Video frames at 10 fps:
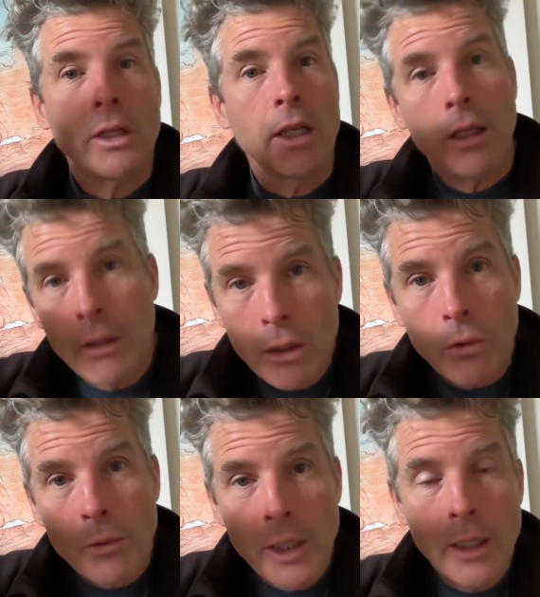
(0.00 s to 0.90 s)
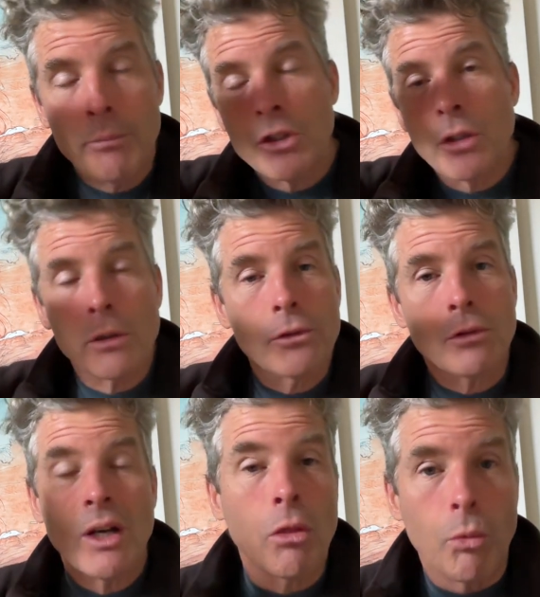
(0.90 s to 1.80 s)
and materials
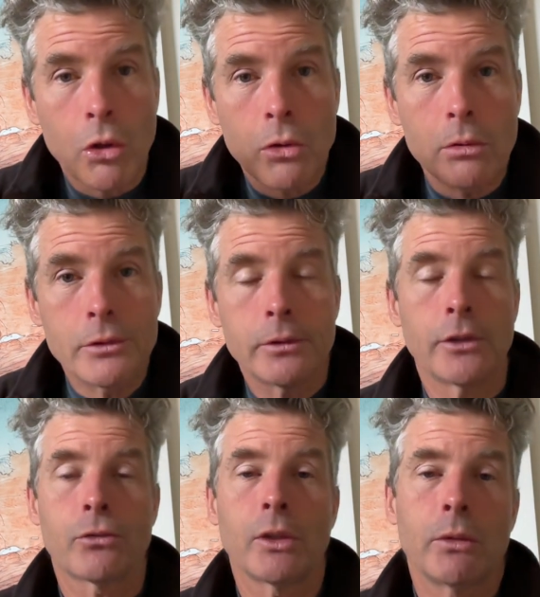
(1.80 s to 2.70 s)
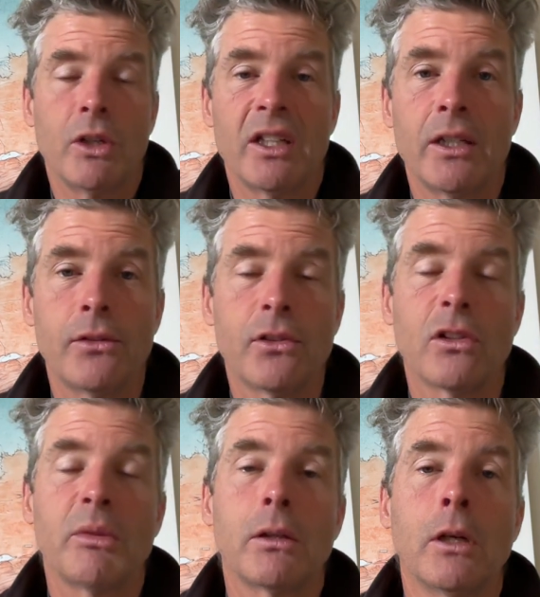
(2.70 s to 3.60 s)
around the world. That's really what it is. It's
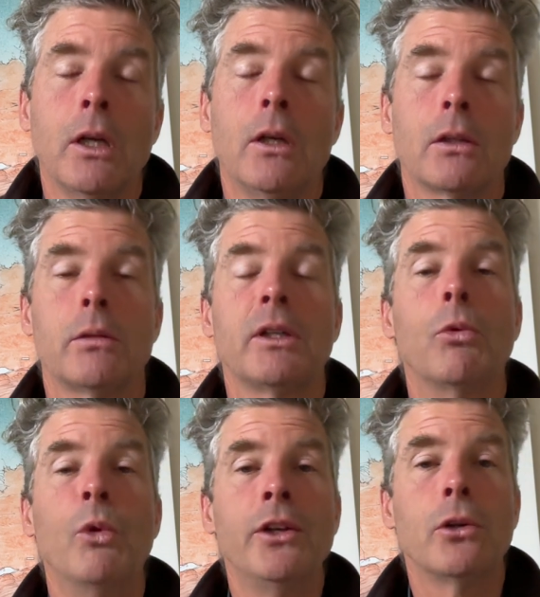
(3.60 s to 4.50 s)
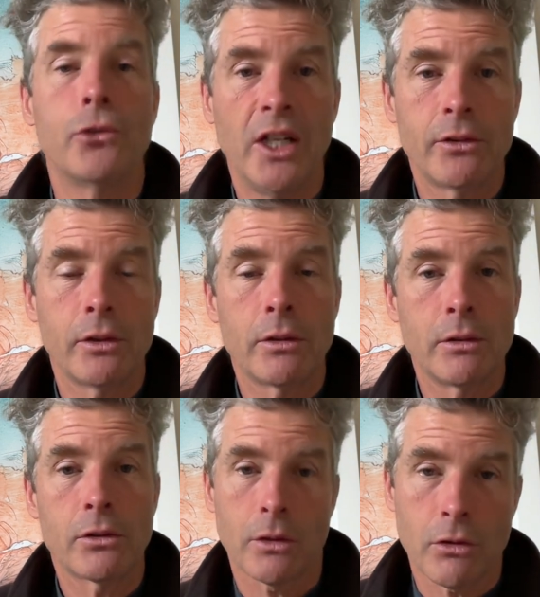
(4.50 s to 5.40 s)
a big window dressing to
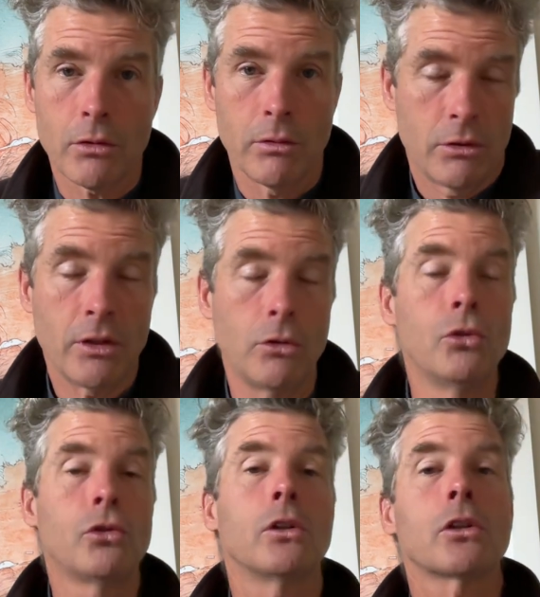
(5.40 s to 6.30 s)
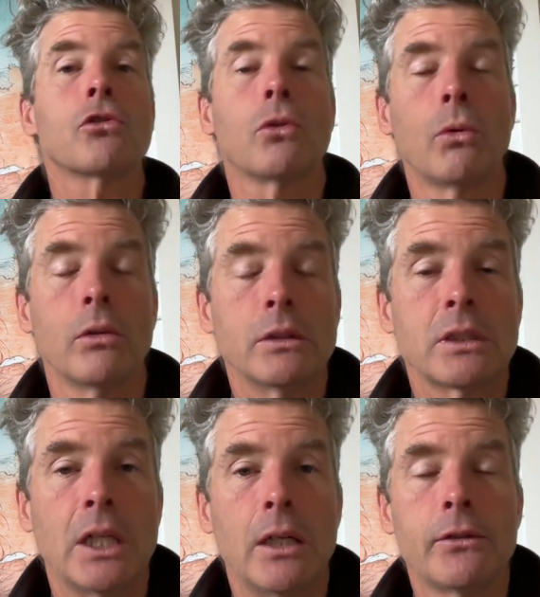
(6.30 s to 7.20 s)
just say who's going to control this
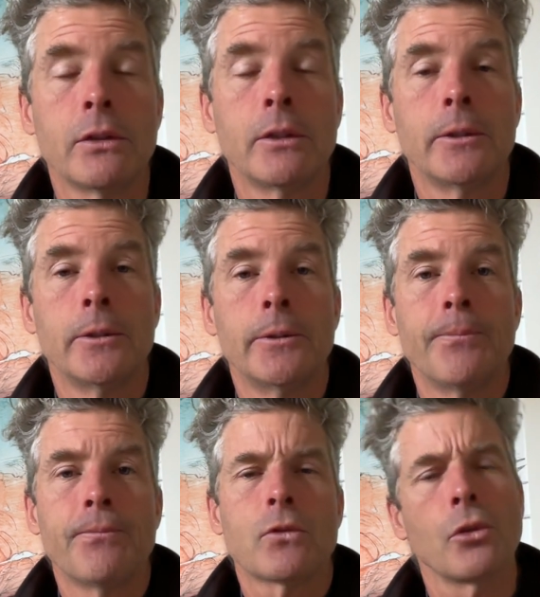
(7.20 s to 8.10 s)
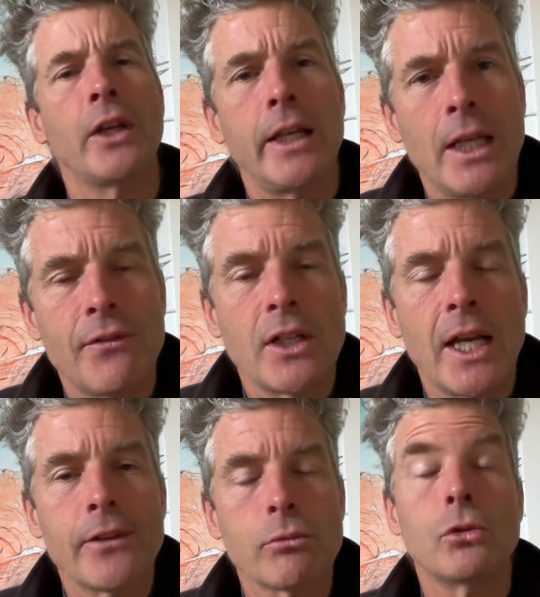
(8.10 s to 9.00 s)
stuff. So now you have to
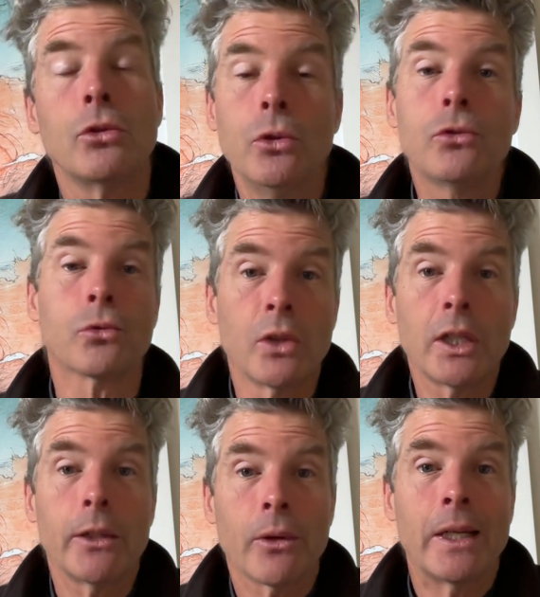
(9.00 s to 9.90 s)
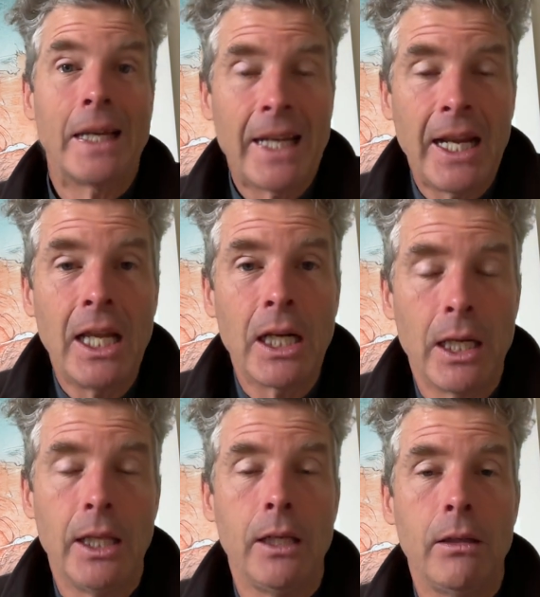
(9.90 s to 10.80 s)
ask, well, who's really running
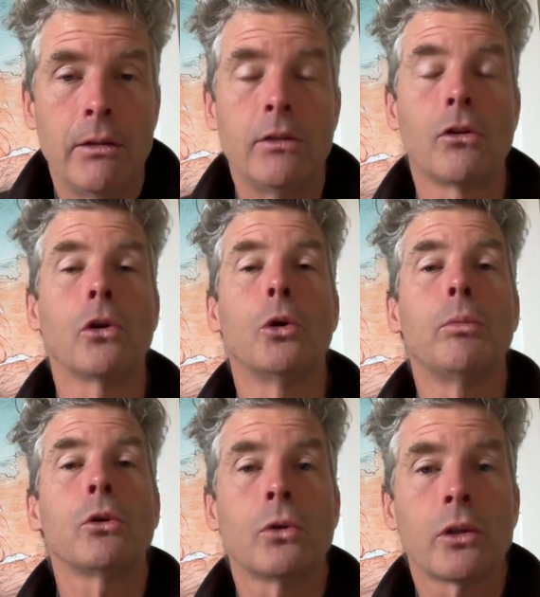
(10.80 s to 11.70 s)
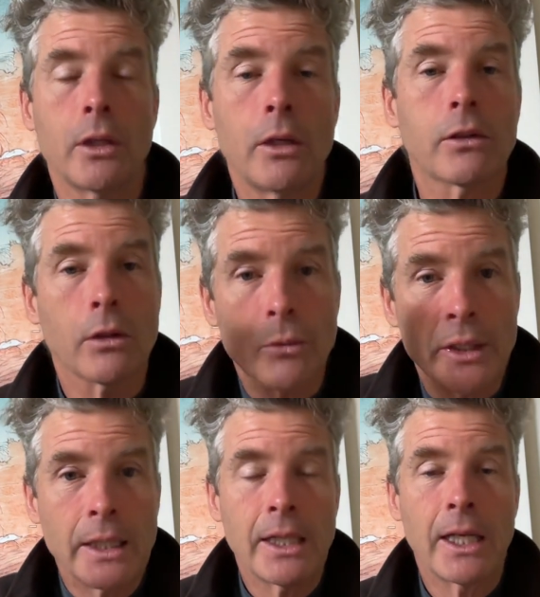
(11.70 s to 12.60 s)
Canada then? These global oligarchs are
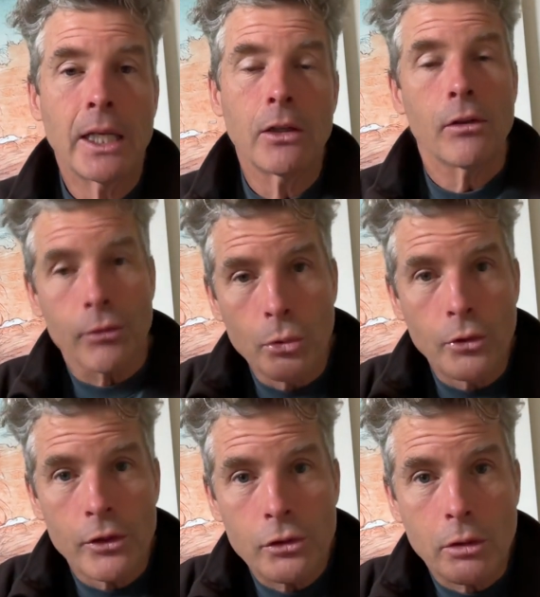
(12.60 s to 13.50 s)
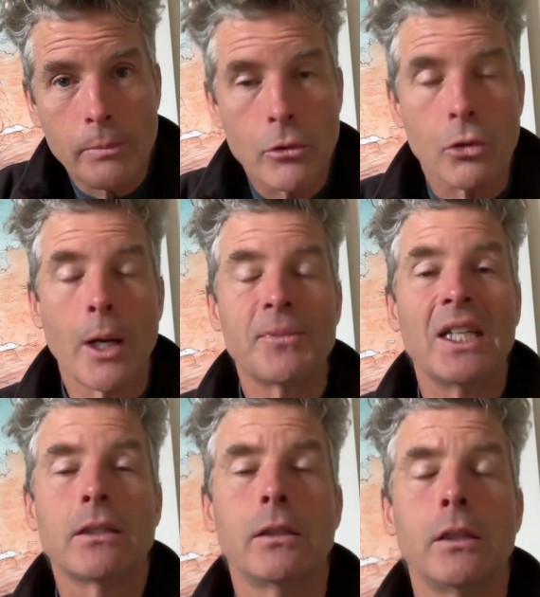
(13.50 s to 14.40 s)
running Canada through this corrupt
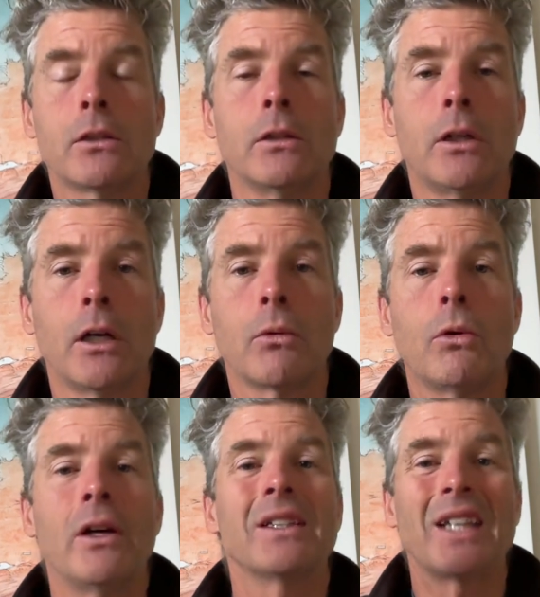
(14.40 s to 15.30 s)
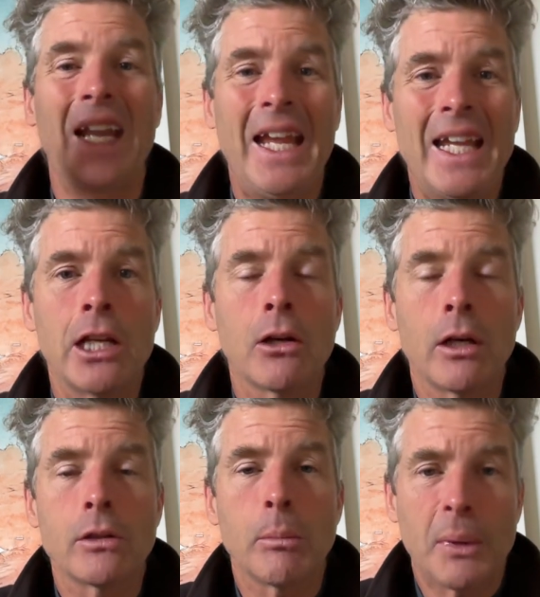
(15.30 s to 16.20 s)
entity called Ottawa that's hanging
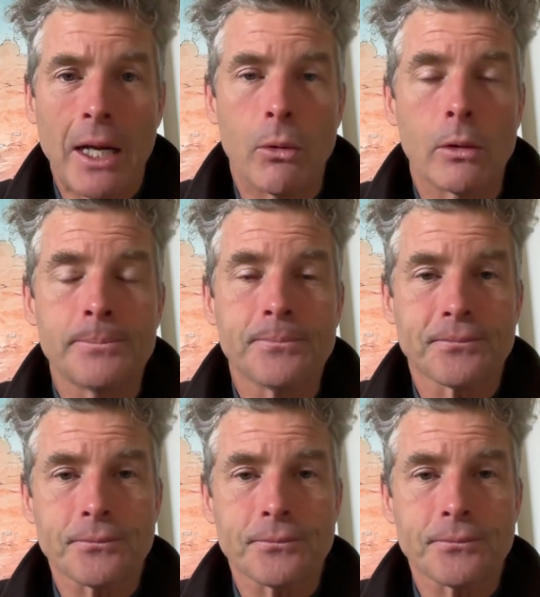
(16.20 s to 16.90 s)
on to power